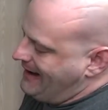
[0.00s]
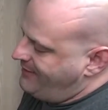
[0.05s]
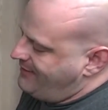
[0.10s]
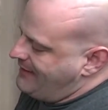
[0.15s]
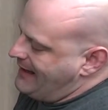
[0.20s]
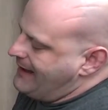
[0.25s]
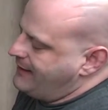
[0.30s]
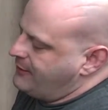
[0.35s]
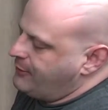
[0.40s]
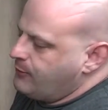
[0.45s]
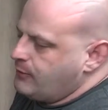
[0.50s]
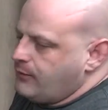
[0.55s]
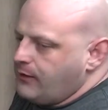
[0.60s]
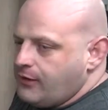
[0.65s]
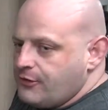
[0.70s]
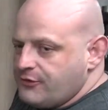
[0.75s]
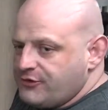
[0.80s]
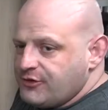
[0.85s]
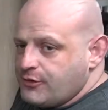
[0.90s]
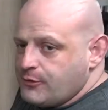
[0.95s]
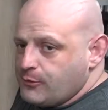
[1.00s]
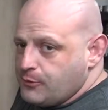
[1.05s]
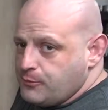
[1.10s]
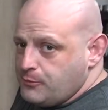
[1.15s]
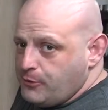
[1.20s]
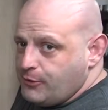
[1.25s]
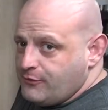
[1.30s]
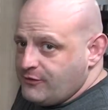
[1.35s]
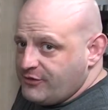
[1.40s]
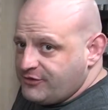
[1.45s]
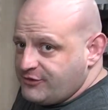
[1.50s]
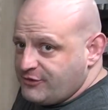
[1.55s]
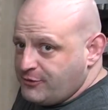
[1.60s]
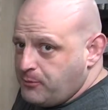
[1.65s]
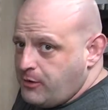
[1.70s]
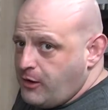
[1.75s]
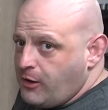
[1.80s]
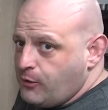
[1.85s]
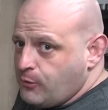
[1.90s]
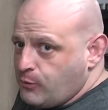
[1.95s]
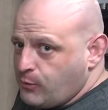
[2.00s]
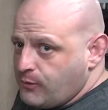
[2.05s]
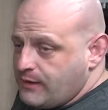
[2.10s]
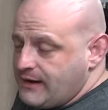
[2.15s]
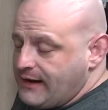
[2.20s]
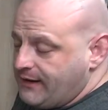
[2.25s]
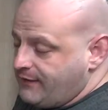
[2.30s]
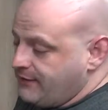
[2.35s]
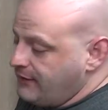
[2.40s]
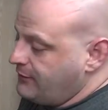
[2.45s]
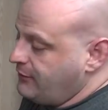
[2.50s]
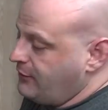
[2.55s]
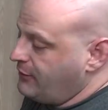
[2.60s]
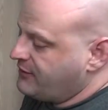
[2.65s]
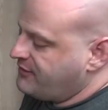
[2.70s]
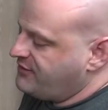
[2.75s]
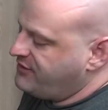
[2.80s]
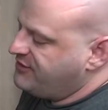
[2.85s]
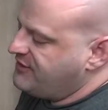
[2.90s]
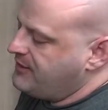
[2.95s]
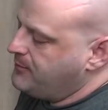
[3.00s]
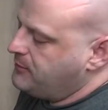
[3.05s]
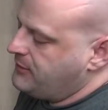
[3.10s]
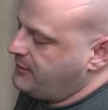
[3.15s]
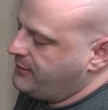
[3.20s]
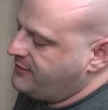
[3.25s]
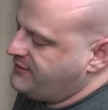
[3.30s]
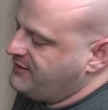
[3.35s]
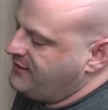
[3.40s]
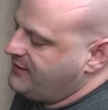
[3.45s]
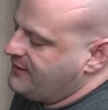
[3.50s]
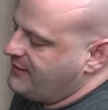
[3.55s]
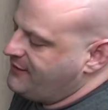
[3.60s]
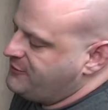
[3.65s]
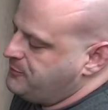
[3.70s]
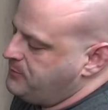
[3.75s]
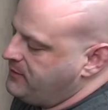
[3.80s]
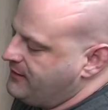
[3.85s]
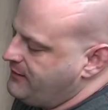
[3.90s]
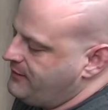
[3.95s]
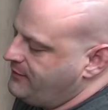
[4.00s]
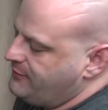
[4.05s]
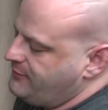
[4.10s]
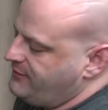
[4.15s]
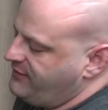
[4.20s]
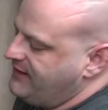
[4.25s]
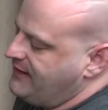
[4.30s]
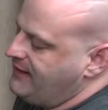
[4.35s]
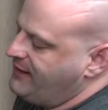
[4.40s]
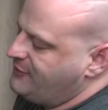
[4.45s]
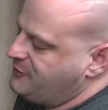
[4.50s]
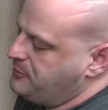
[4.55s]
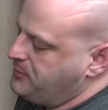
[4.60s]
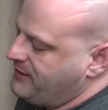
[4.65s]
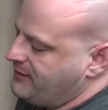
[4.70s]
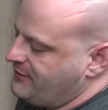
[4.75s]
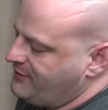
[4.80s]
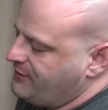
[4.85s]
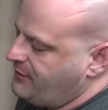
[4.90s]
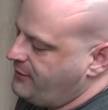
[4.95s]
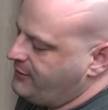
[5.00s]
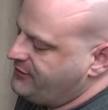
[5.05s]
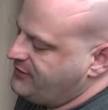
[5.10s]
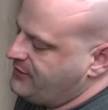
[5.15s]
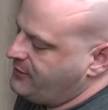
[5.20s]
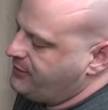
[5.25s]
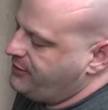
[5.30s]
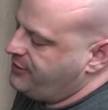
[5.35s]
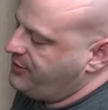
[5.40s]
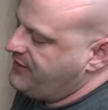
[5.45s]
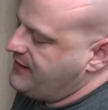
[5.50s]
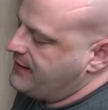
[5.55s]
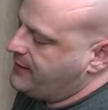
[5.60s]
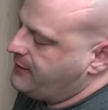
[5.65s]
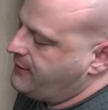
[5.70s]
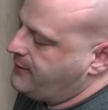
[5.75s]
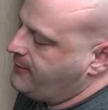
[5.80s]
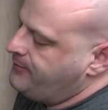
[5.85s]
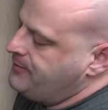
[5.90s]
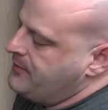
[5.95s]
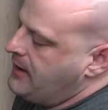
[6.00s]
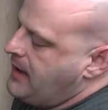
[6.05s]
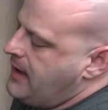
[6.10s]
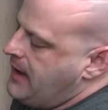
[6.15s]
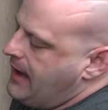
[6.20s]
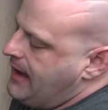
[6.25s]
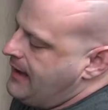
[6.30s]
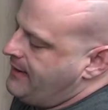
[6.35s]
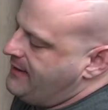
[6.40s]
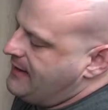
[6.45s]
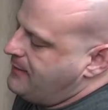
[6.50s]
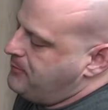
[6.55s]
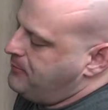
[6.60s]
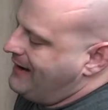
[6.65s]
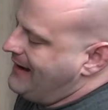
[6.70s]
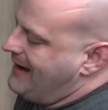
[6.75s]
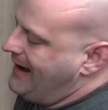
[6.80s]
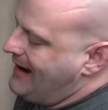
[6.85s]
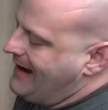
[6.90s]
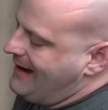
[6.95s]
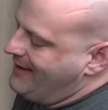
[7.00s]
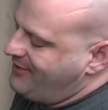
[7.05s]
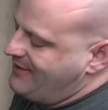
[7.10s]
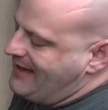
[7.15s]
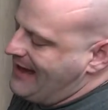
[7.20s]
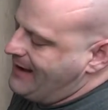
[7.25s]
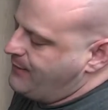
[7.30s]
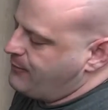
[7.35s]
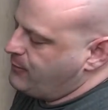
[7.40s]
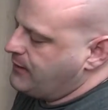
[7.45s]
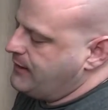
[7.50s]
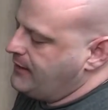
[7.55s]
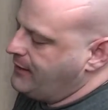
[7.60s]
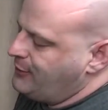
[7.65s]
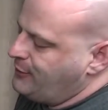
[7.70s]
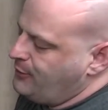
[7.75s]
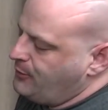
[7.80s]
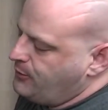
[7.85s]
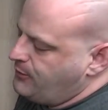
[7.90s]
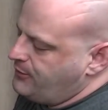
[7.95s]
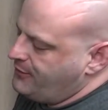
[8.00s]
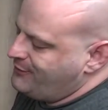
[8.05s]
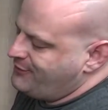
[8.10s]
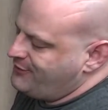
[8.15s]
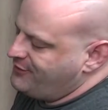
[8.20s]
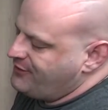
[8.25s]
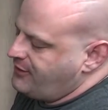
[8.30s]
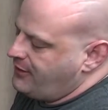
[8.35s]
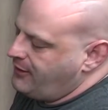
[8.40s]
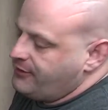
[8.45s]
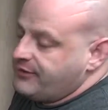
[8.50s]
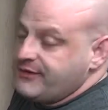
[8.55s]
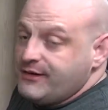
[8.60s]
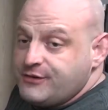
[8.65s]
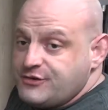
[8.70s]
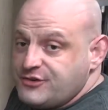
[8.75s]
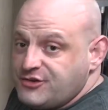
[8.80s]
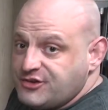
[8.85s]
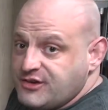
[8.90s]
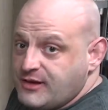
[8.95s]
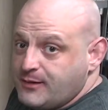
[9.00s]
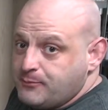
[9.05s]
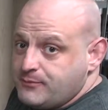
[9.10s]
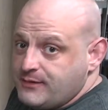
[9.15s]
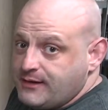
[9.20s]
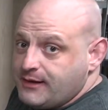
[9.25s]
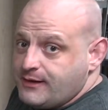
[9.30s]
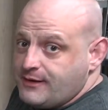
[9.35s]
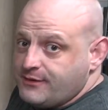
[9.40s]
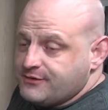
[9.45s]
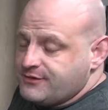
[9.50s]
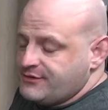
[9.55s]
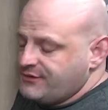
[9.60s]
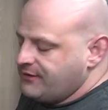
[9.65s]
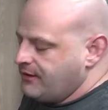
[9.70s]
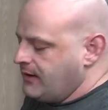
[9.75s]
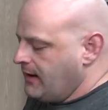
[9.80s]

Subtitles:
that, you will also remove a small ring that looks similar to this, but it's also thicker. And then behind that ring, you will install these Shim Disks.